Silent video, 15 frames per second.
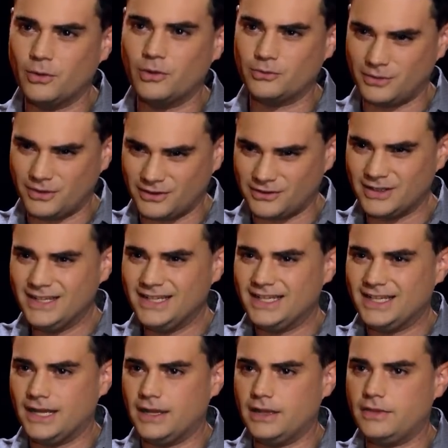wars with us.
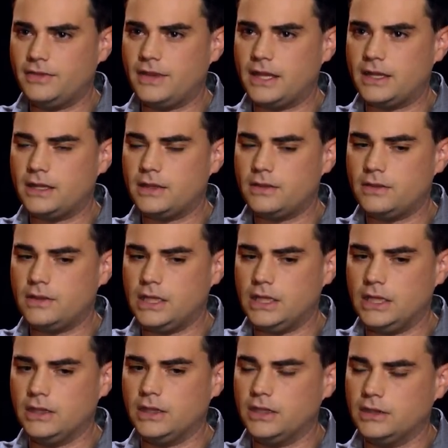Uh, that
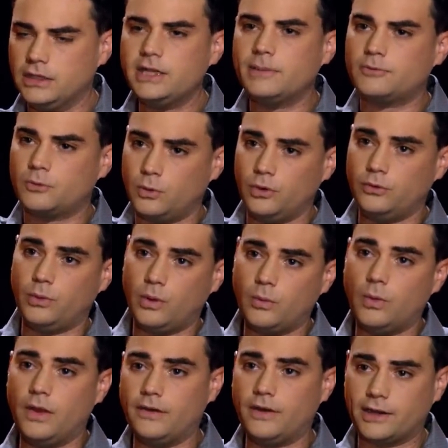in the, in the lead up to World War
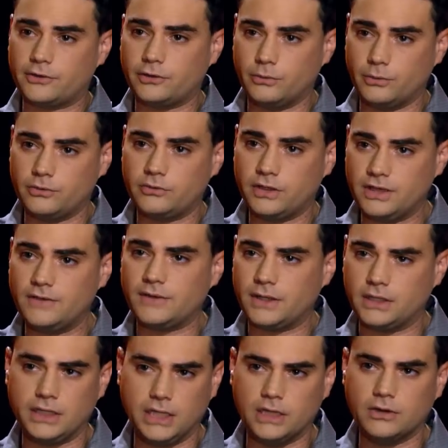One, there actually was
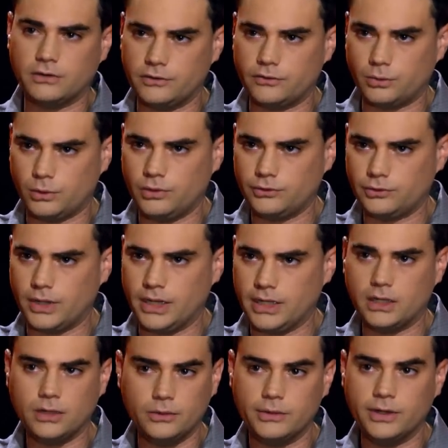significantly increased world trade,
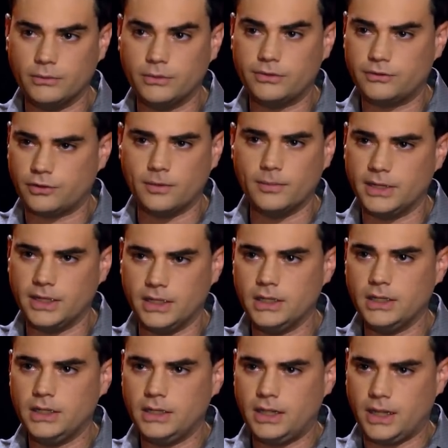including with Germany
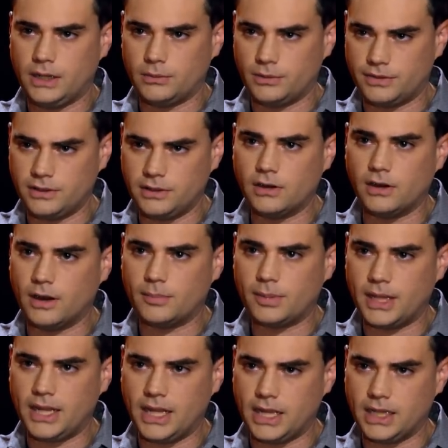and within Europe.
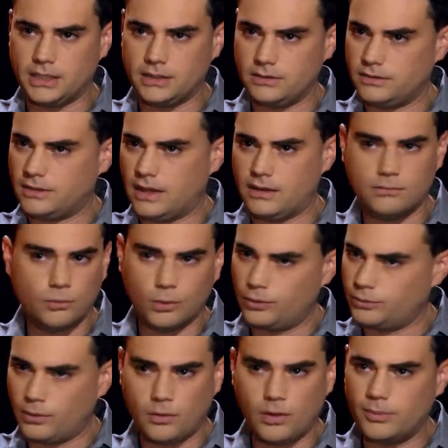And then
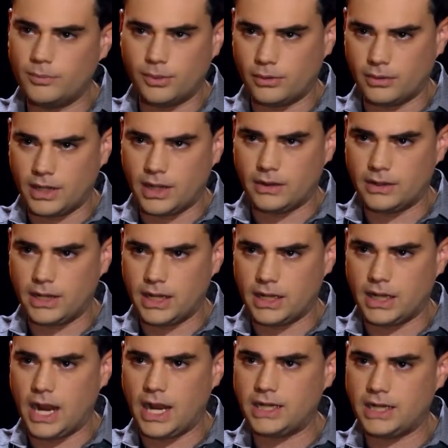World War One broke out.
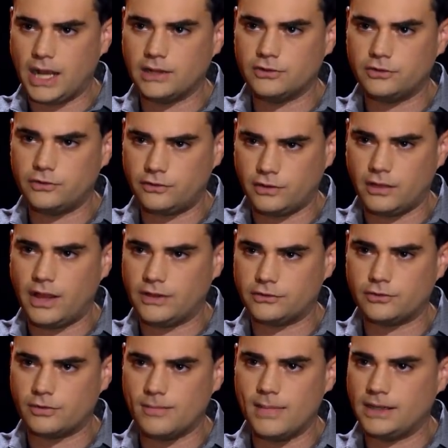And ideology still has
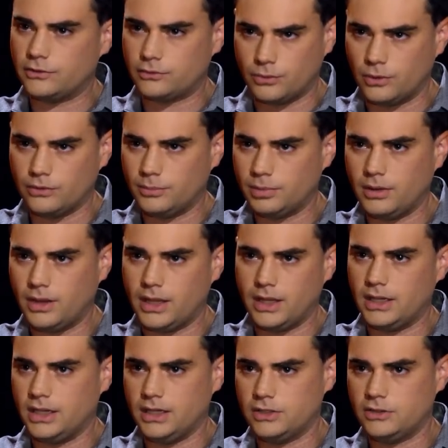a tremendous role to
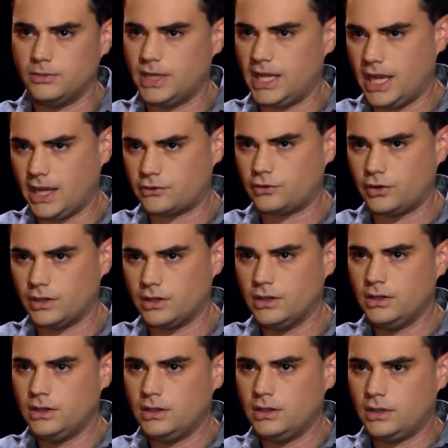play in human action.
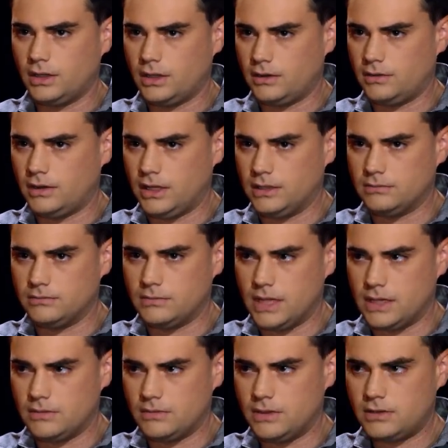Uh, and
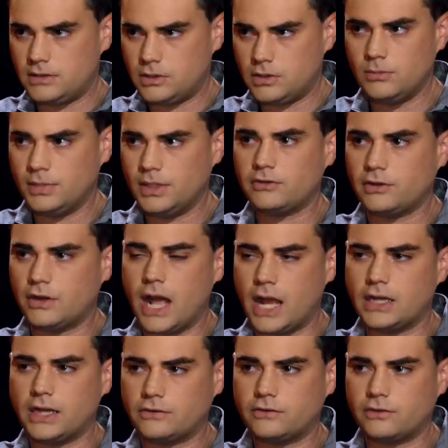and the, human beings are
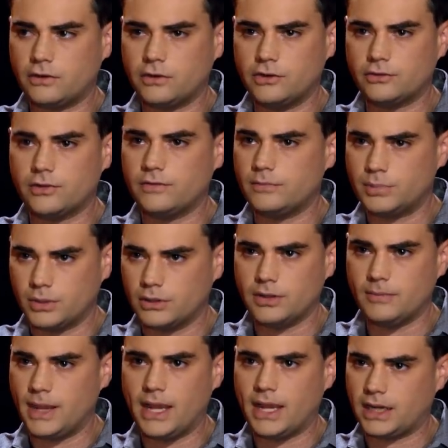not necessarily driven
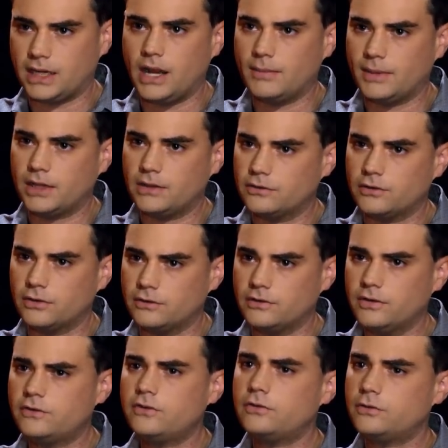purely by economic concerns.
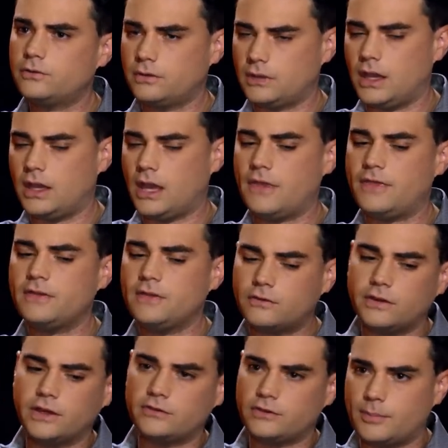And this is, I think,
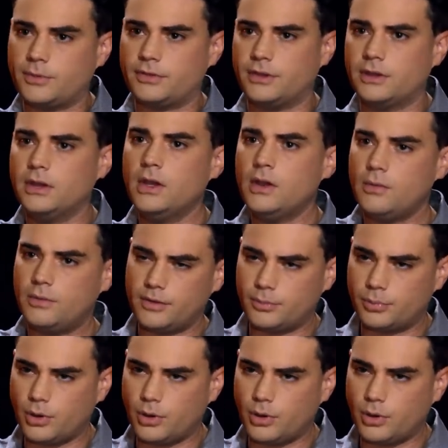this links up with a with a